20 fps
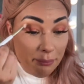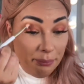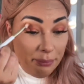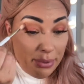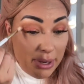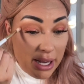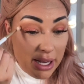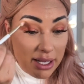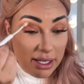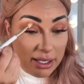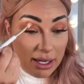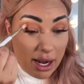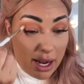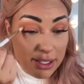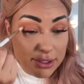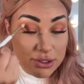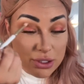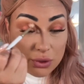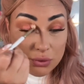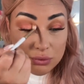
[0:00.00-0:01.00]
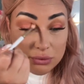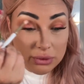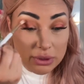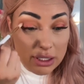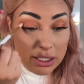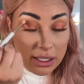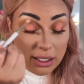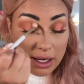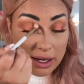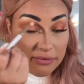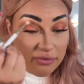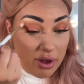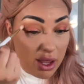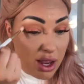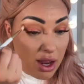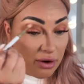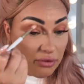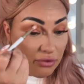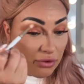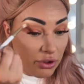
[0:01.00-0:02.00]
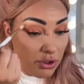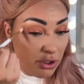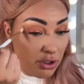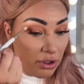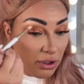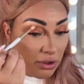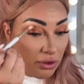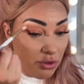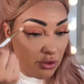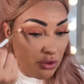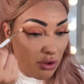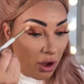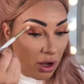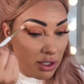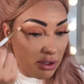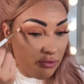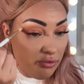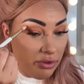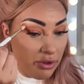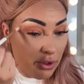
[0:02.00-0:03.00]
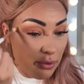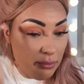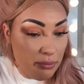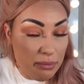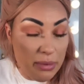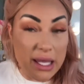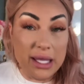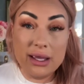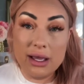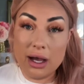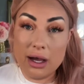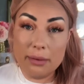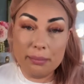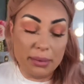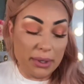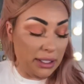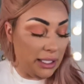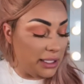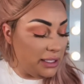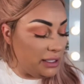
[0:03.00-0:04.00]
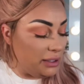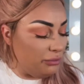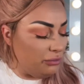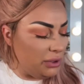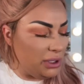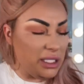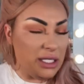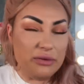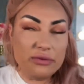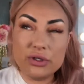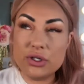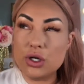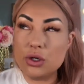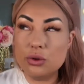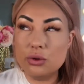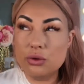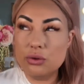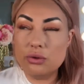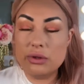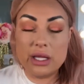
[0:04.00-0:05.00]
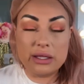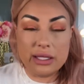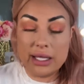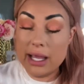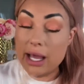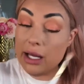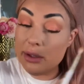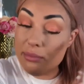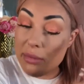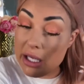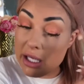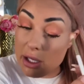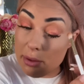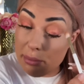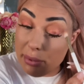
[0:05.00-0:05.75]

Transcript: But I don't think I've ever thought of their makeup, and I didn't really even know that they had makeup.